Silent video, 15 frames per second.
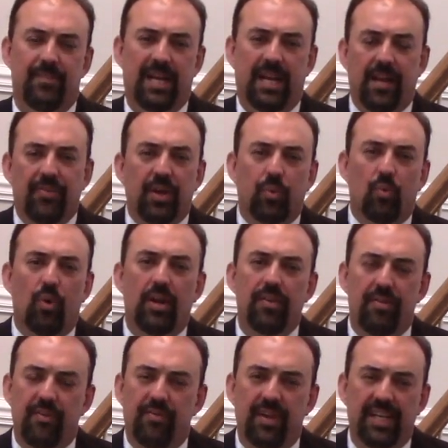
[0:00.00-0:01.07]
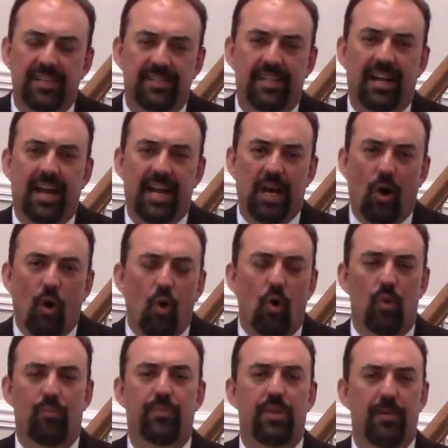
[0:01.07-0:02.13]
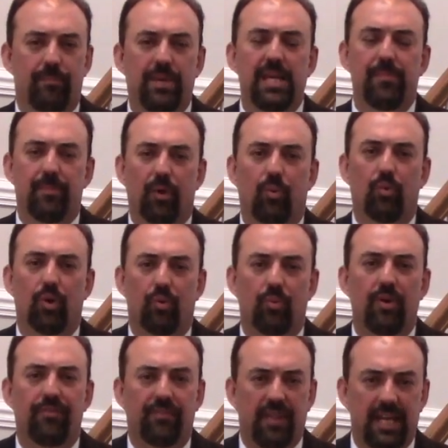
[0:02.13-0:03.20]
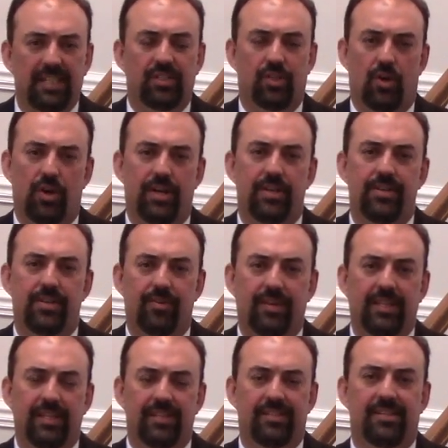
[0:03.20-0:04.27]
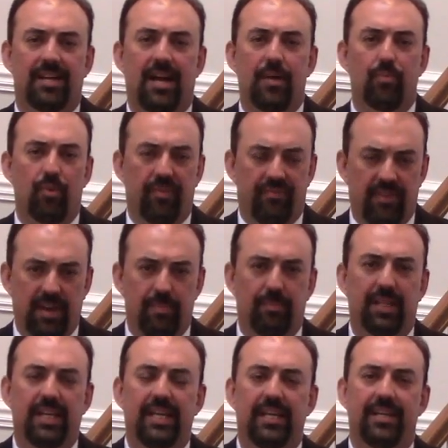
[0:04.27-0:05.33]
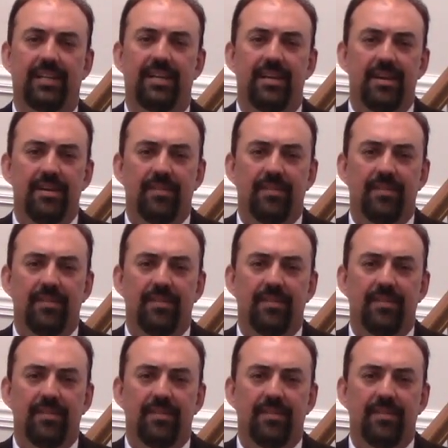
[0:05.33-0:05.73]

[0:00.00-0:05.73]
And I think one of the things that I hope that people will reflect on during this time with family and